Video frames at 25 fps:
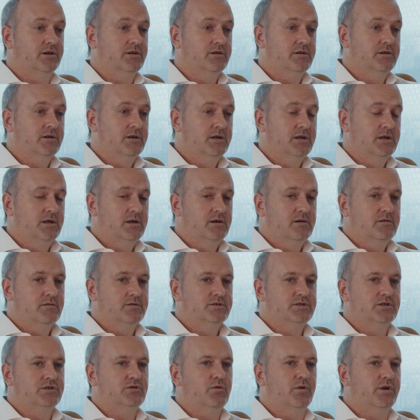It
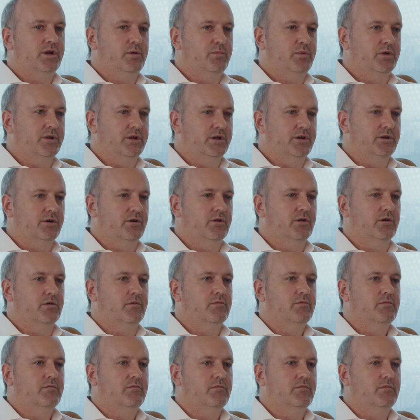was a $20 billion
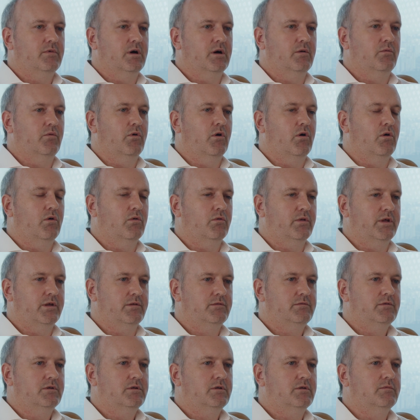role that
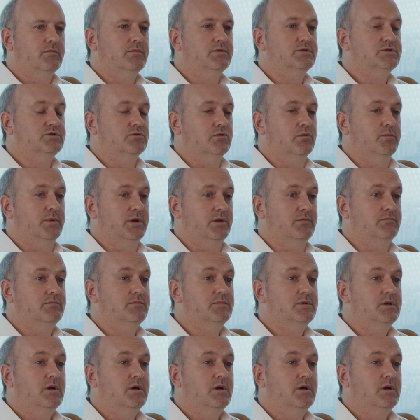saw me